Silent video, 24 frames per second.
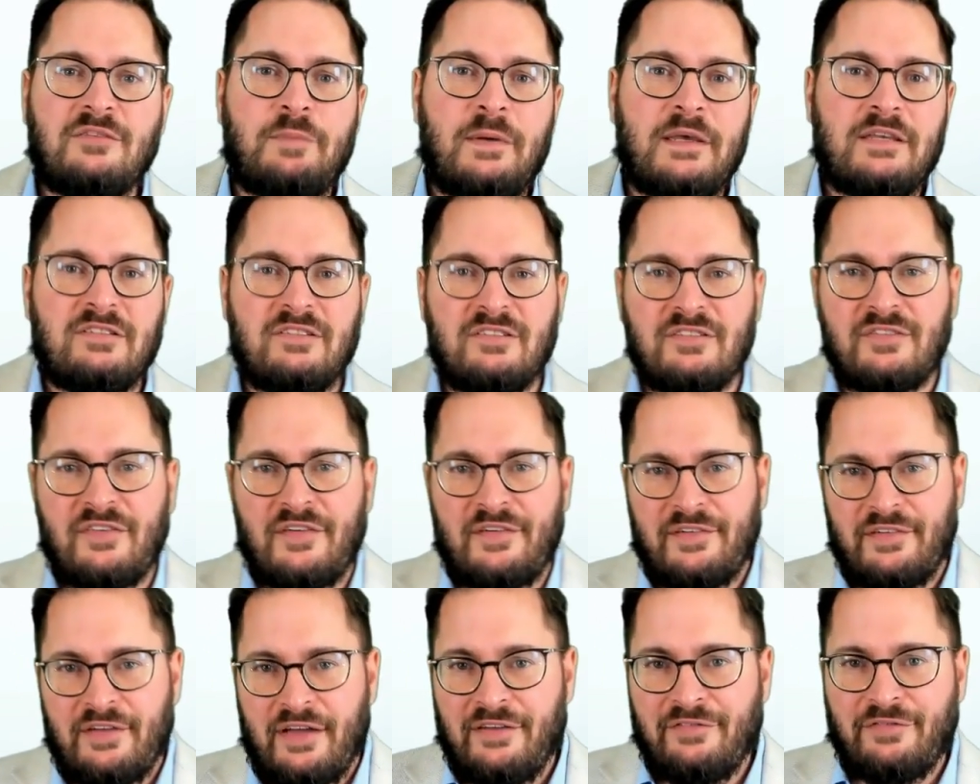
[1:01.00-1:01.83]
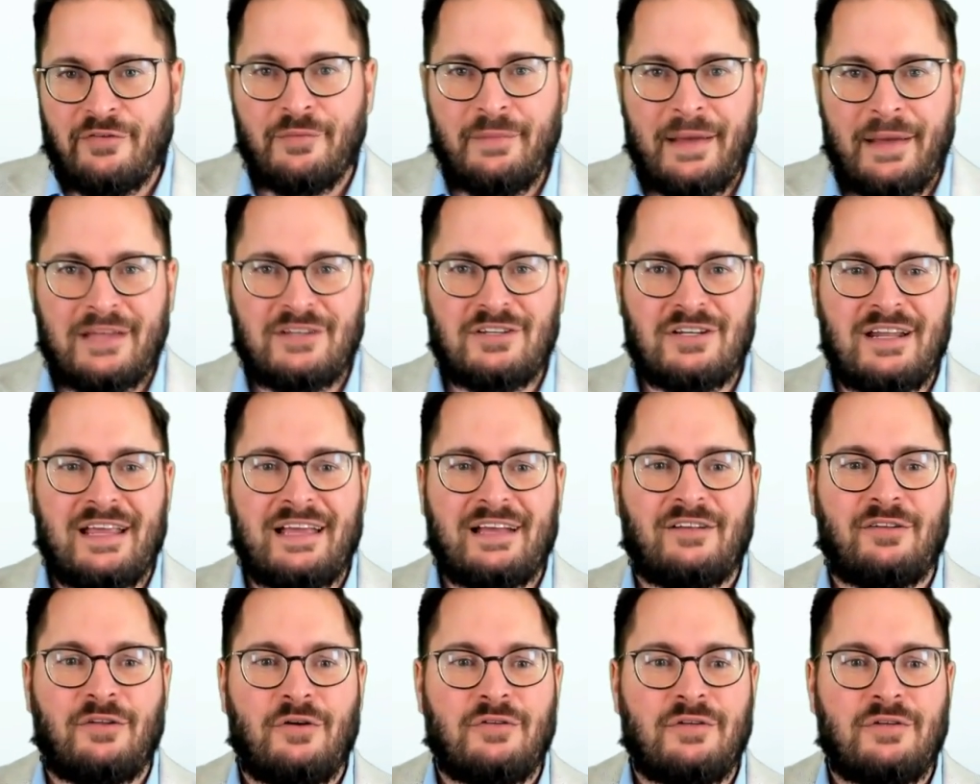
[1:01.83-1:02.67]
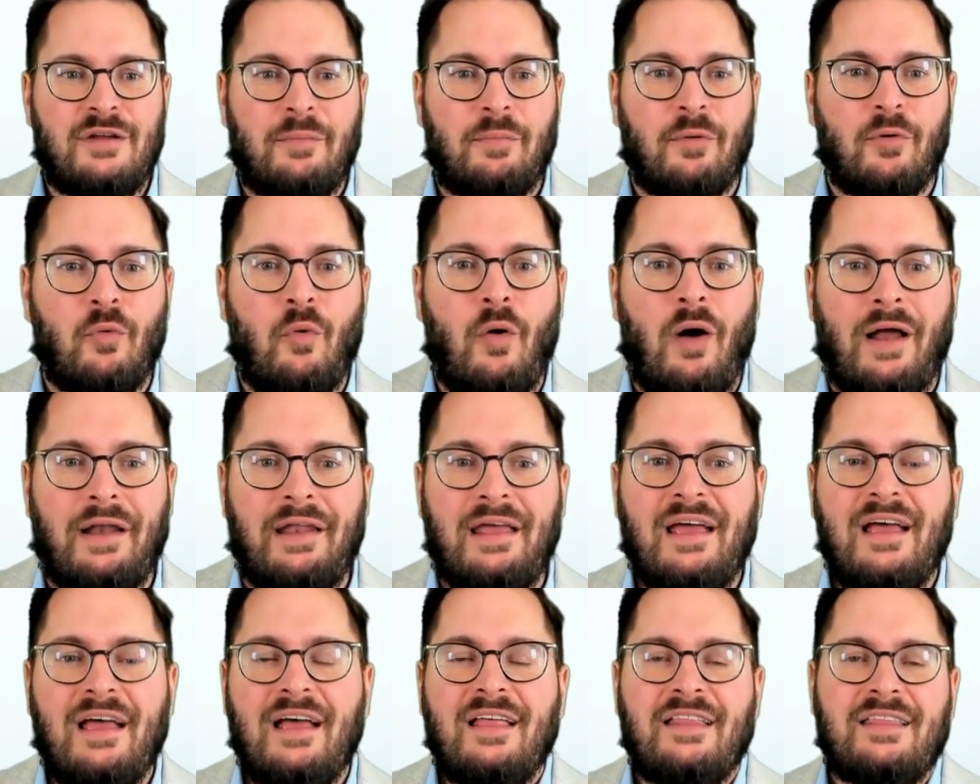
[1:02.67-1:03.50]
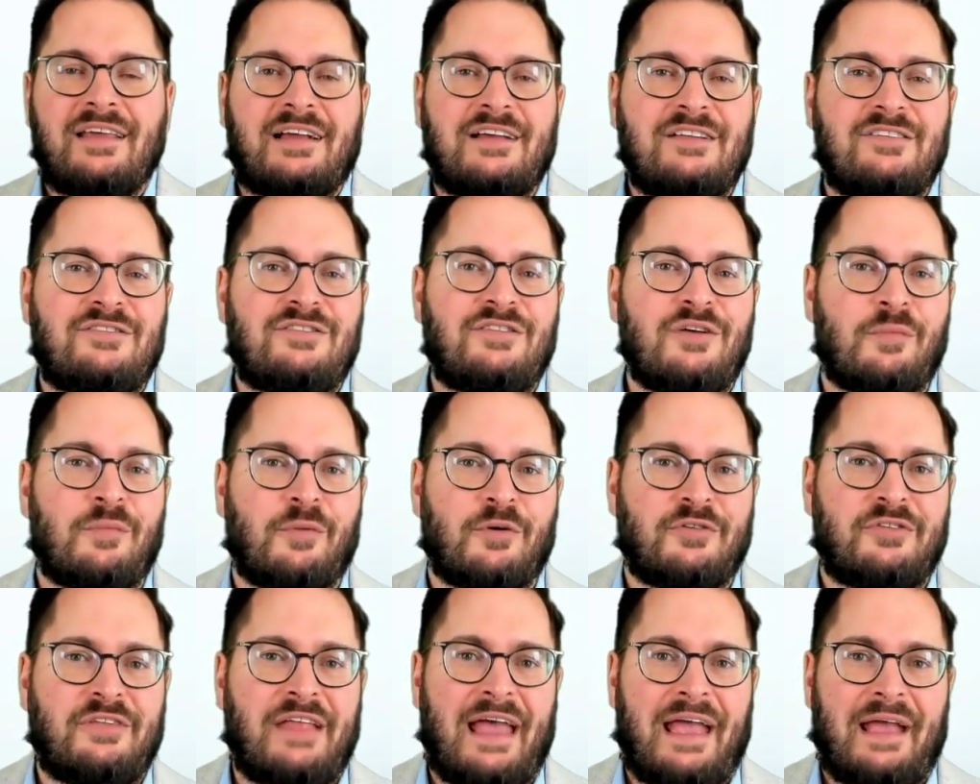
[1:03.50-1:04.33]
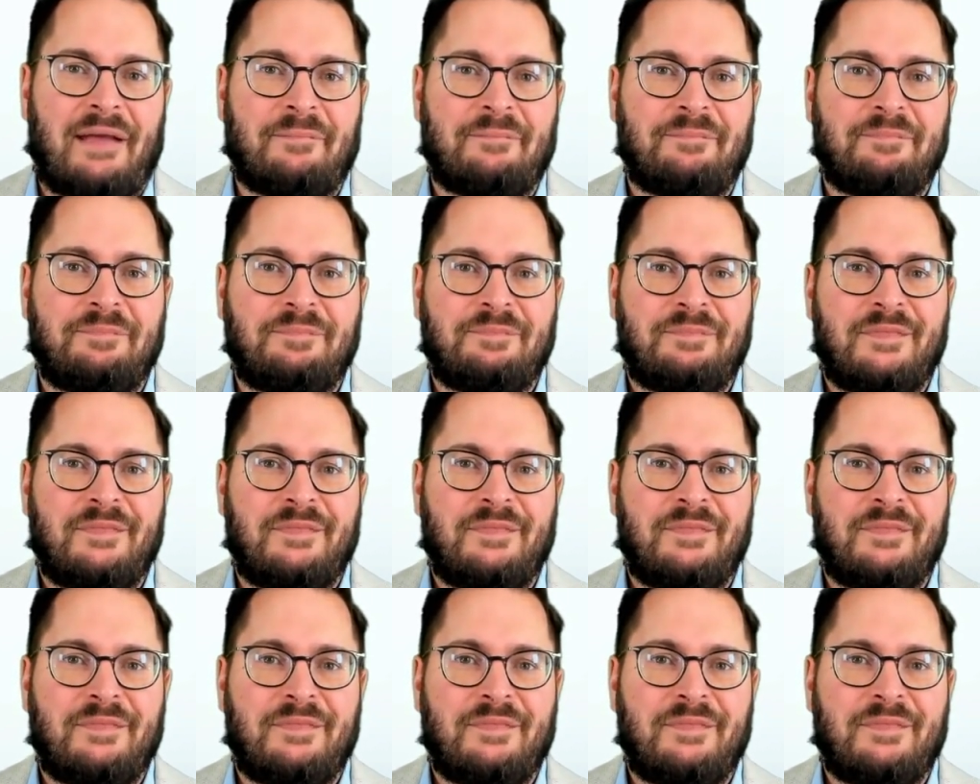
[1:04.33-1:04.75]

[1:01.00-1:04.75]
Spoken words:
pieces of information include: number 1, the consumer's name;